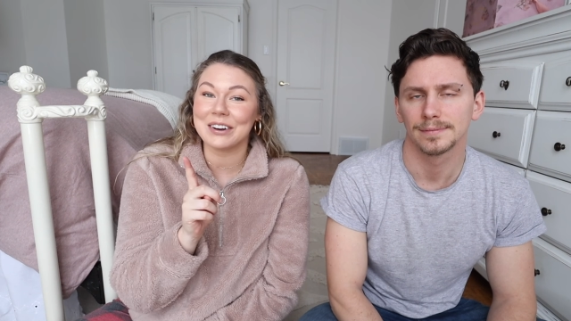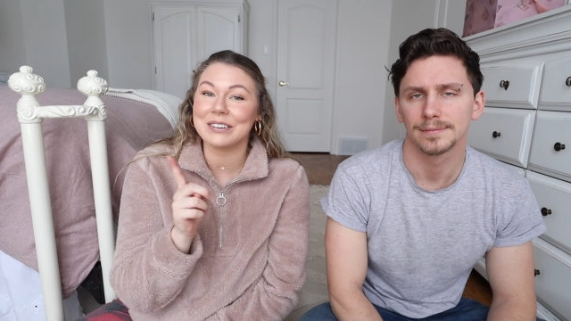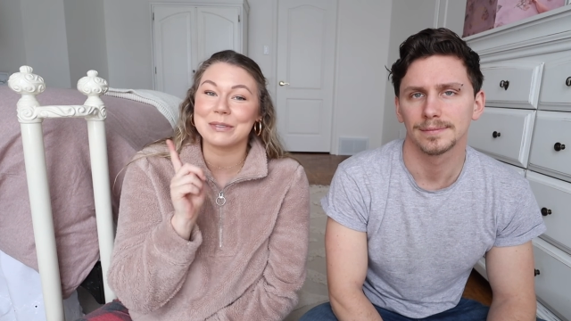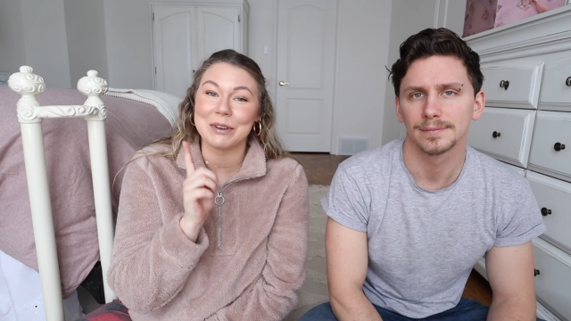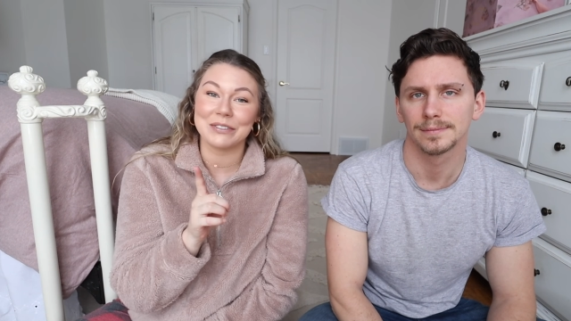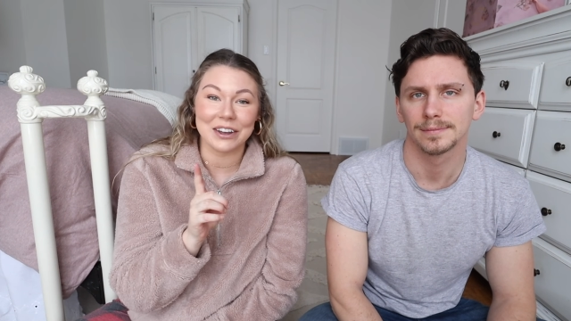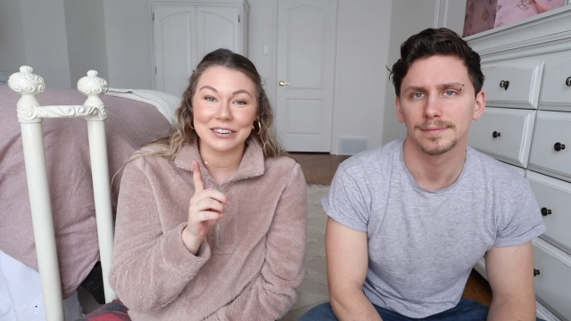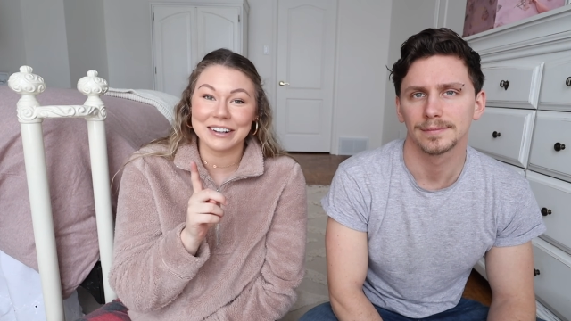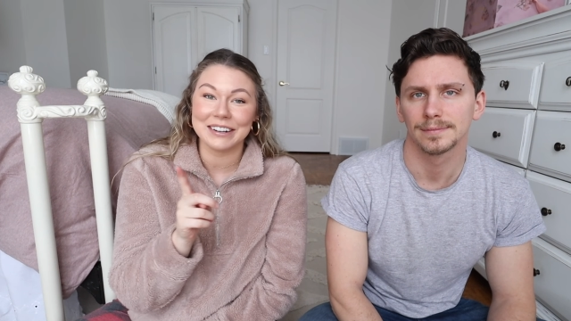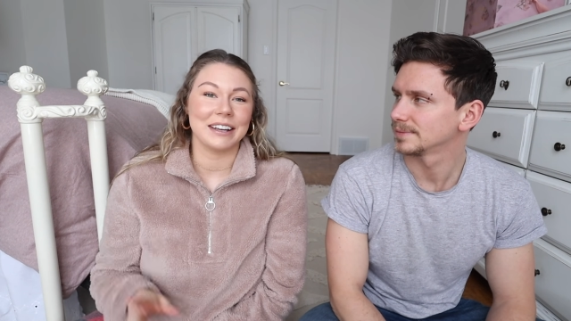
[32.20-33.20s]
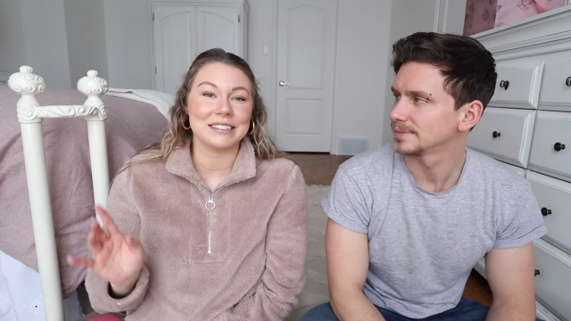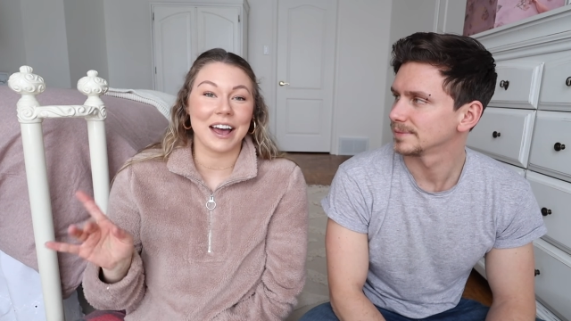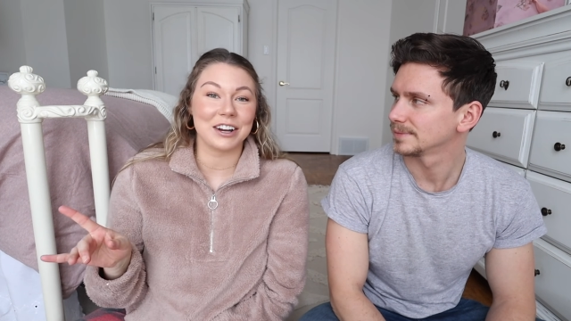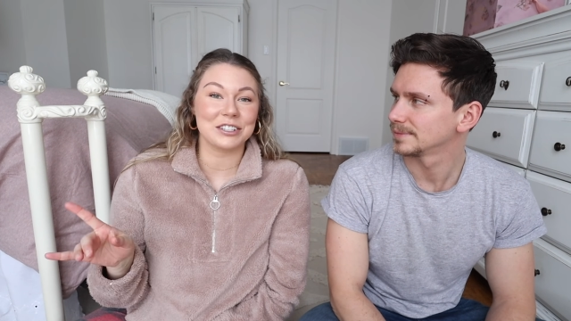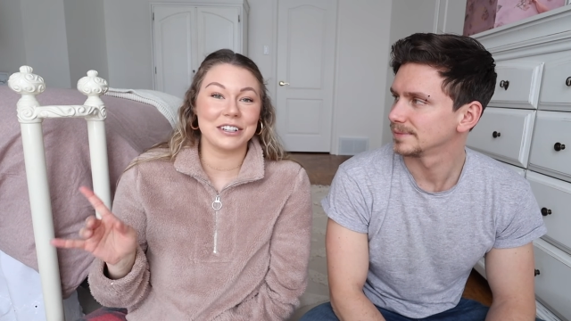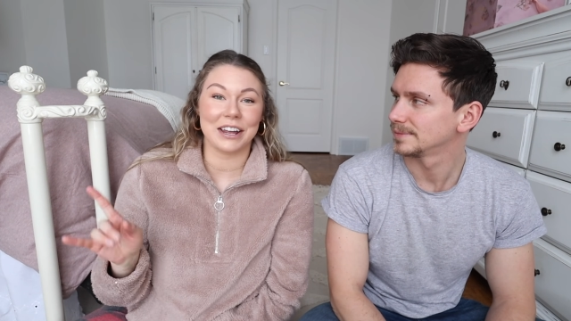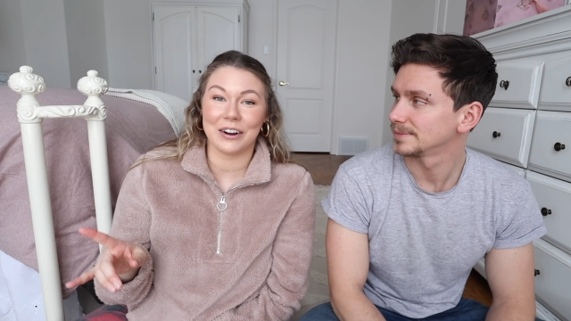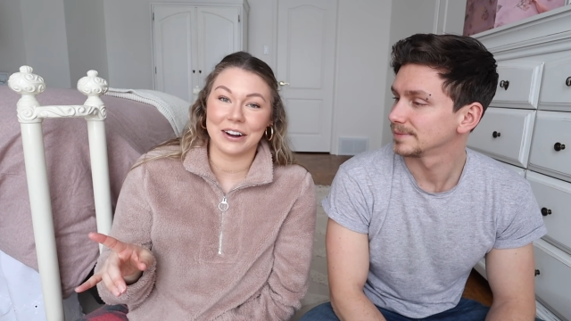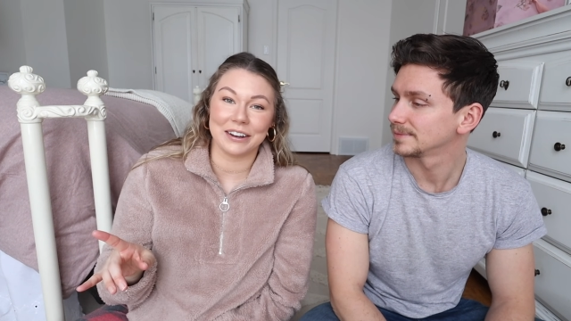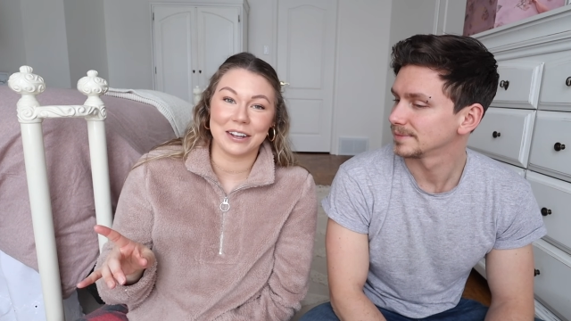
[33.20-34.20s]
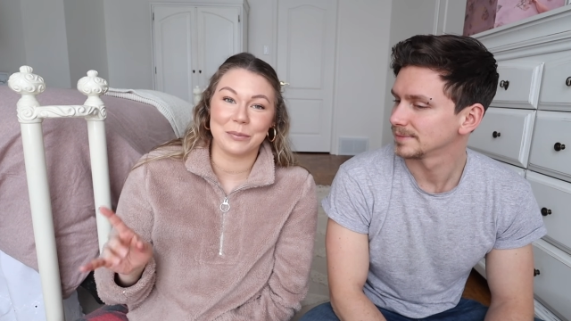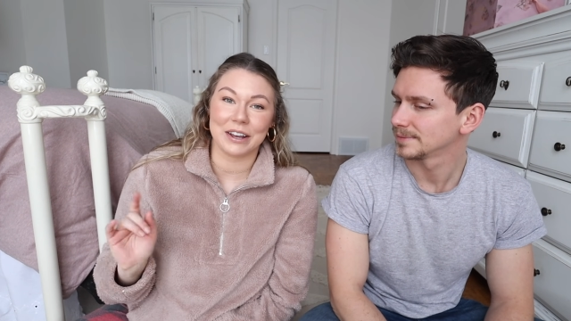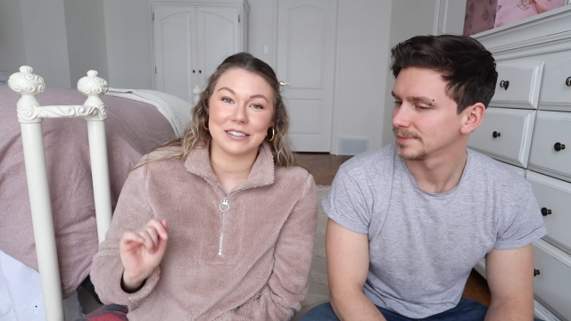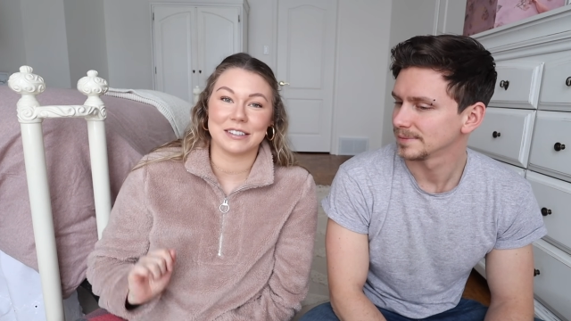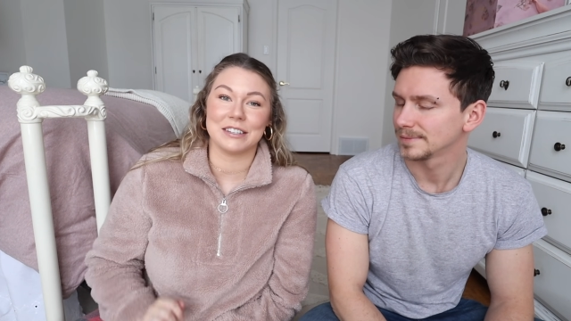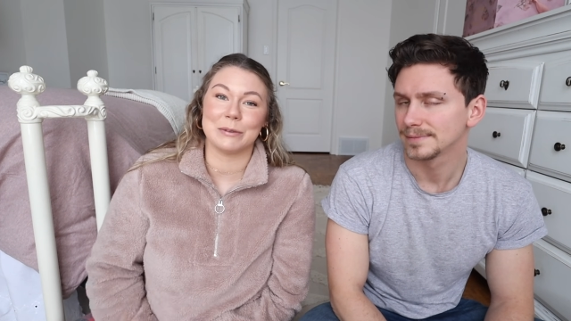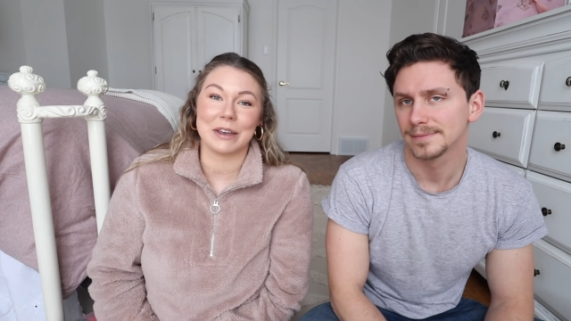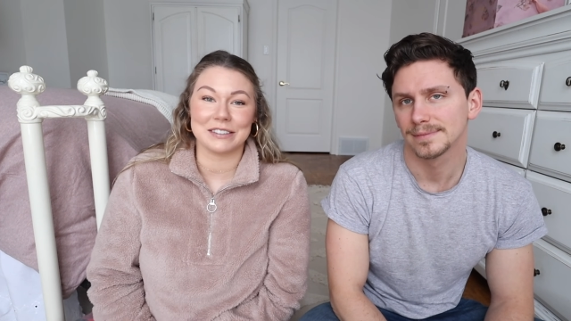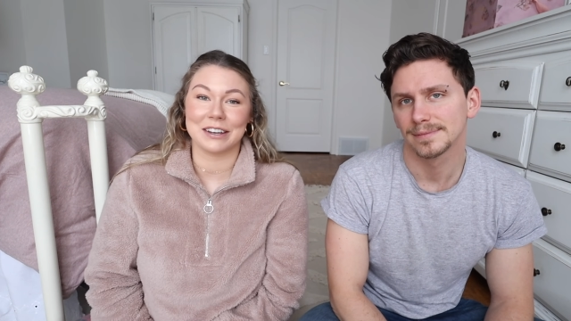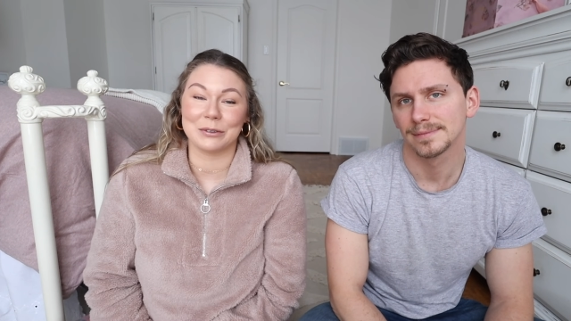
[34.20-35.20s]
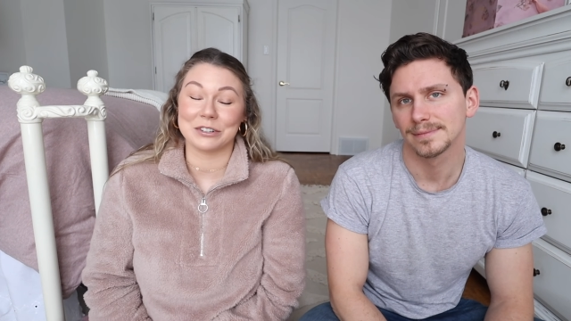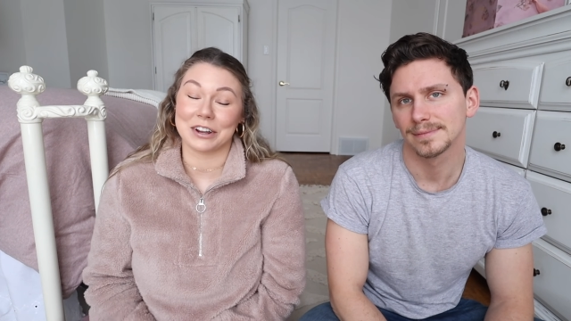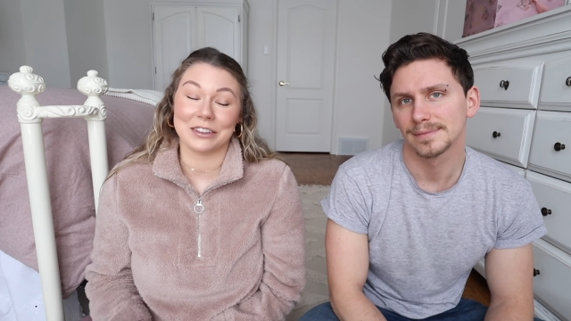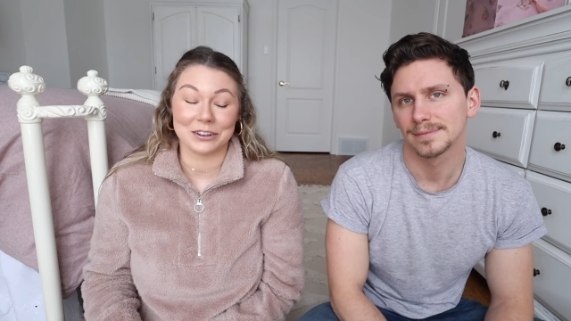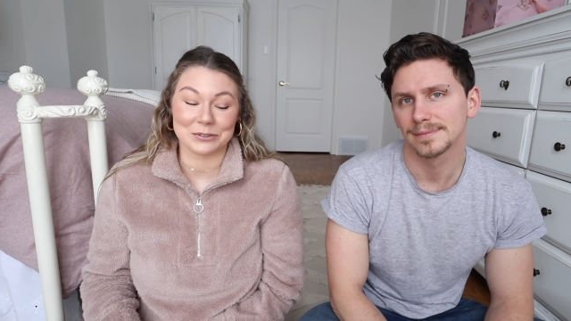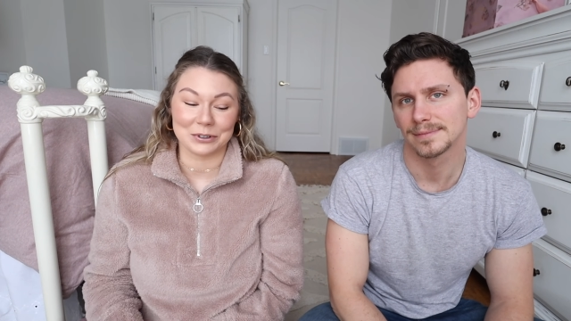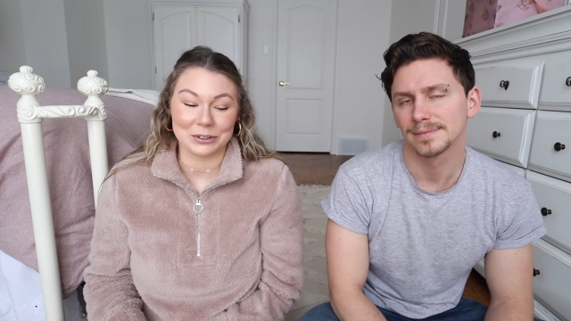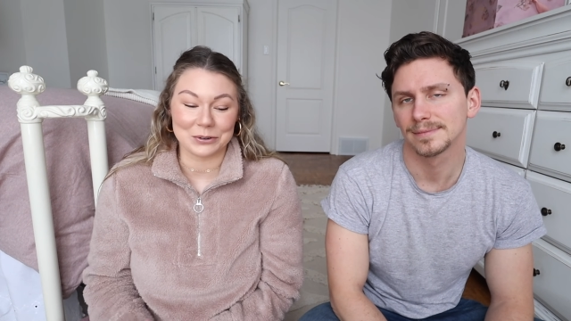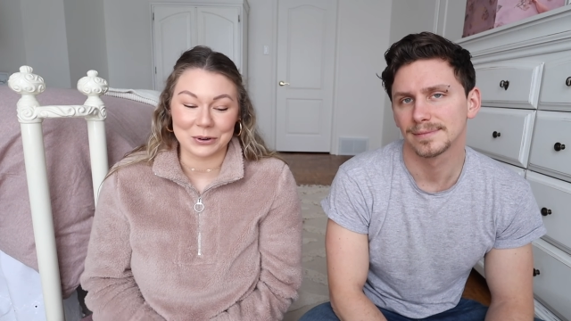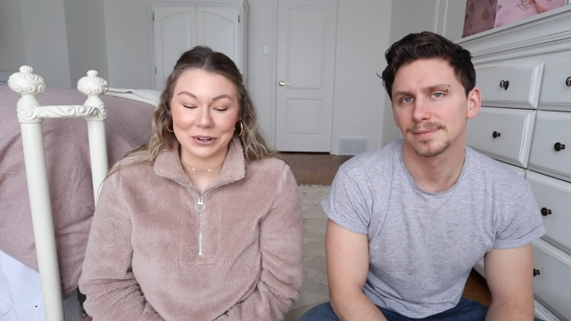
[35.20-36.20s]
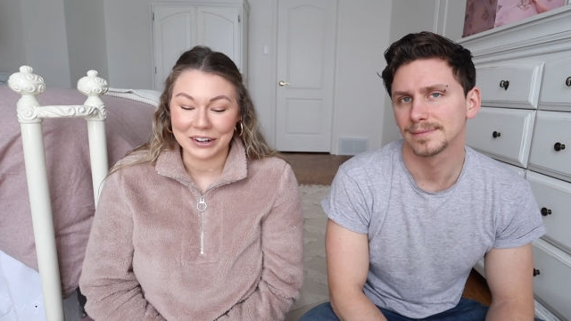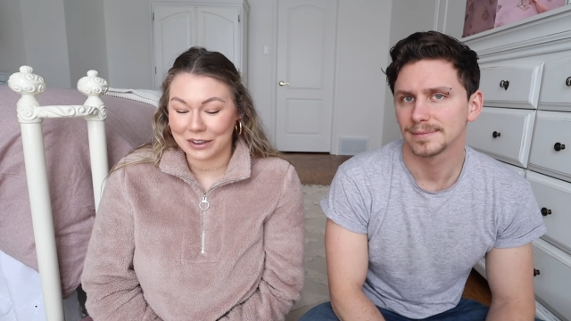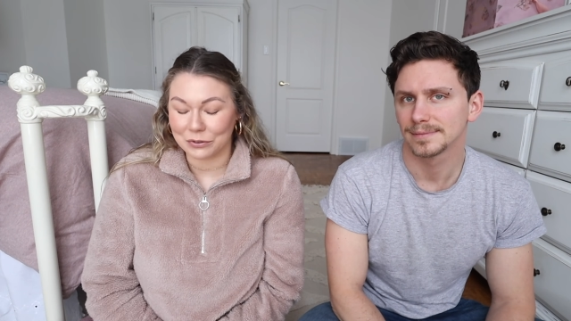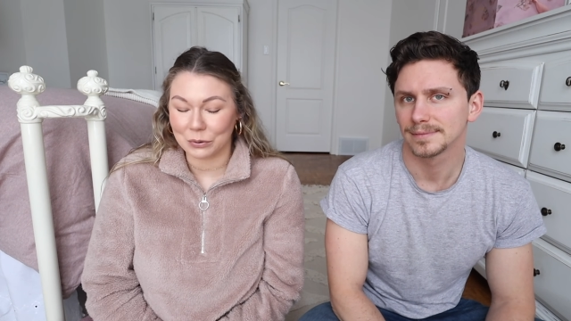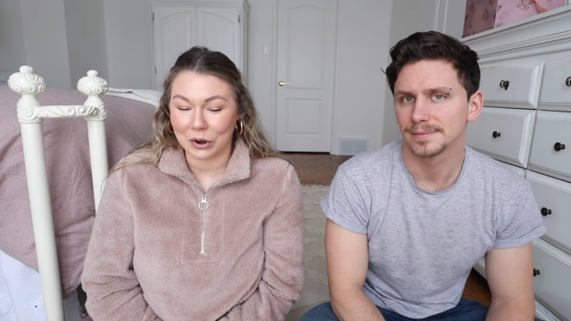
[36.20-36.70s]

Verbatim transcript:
Speaker 1: know, it's my favorite. It's actually narrated by Sissy Spacek, which I think is really cool. If you